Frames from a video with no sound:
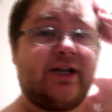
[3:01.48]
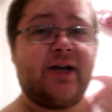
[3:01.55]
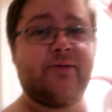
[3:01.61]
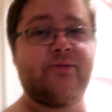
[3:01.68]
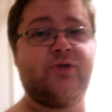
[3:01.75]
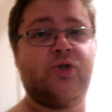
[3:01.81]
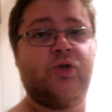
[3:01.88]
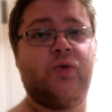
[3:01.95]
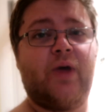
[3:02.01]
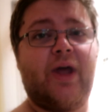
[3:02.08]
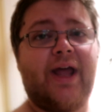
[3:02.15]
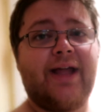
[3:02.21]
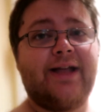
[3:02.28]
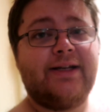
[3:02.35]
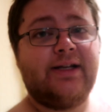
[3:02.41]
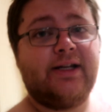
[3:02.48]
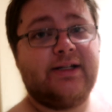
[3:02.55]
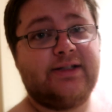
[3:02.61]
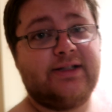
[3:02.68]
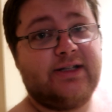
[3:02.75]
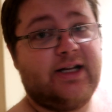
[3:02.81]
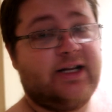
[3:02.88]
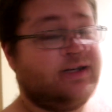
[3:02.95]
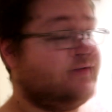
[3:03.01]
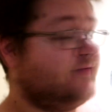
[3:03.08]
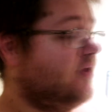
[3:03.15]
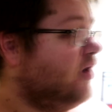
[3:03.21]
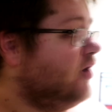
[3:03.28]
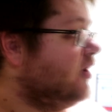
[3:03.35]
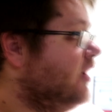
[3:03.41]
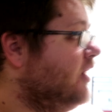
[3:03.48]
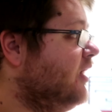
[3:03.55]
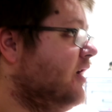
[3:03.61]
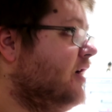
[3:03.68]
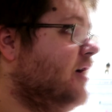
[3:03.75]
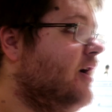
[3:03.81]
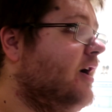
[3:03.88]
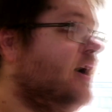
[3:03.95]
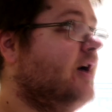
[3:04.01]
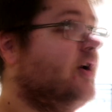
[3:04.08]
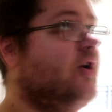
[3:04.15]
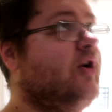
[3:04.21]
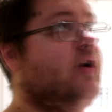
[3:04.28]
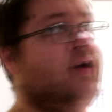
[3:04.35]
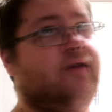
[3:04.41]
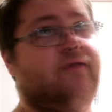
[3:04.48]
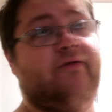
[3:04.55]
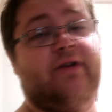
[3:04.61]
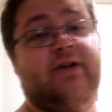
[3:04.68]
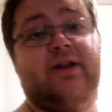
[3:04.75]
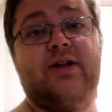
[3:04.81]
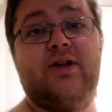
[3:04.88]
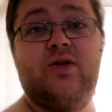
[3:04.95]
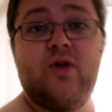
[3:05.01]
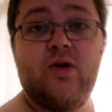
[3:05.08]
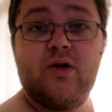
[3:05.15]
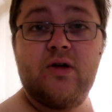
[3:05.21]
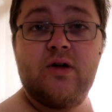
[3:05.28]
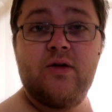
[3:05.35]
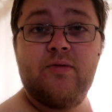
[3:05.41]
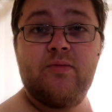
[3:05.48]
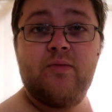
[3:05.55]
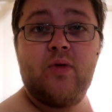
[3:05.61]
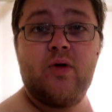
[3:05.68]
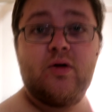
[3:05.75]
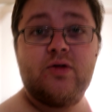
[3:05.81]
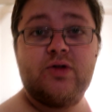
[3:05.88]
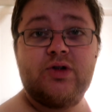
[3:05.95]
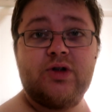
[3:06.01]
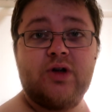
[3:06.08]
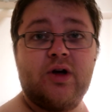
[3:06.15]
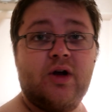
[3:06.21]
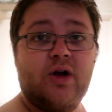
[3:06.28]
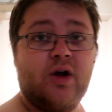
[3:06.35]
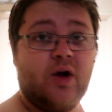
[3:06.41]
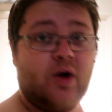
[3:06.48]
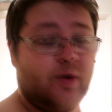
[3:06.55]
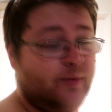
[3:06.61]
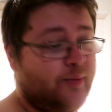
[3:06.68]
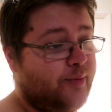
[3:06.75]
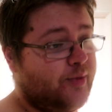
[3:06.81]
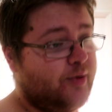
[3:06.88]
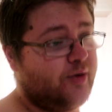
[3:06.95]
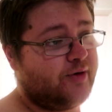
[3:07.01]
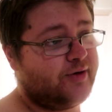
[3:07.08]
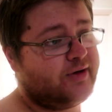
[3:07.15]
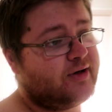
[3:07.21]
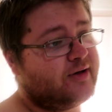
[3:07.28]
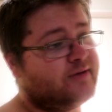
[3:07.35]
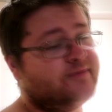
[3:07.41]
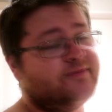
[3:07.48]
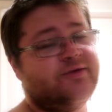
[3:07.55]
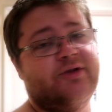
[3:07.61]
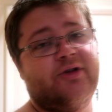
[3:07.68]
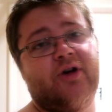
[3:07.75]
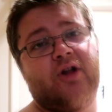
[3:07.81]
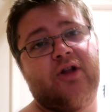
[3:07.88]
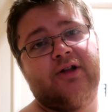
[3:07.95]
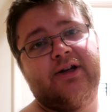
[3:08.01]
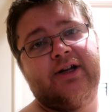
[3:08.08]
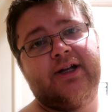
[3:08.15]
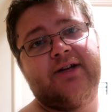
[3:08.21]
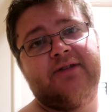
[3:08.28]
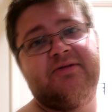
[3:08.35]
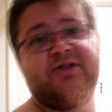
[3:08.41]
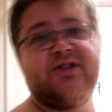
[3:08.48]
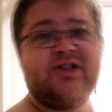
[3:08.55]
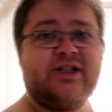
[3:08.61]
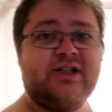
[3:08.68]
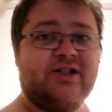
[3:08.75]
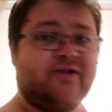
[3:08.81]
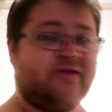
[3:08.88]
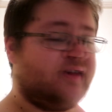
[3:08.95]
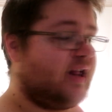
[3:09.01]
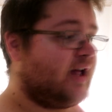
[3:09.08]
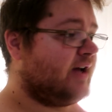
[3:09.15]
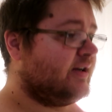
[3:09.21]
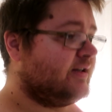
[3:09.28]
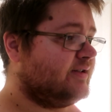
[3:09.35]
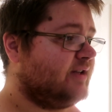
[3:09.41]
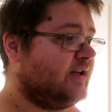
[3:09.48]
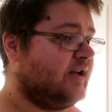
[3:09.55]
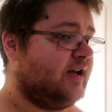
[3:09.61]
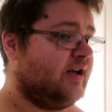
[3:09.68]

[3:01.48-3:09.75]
time to end today's vlog. I know I ain't really done much, but you know, you're on holiday, you just need to relax.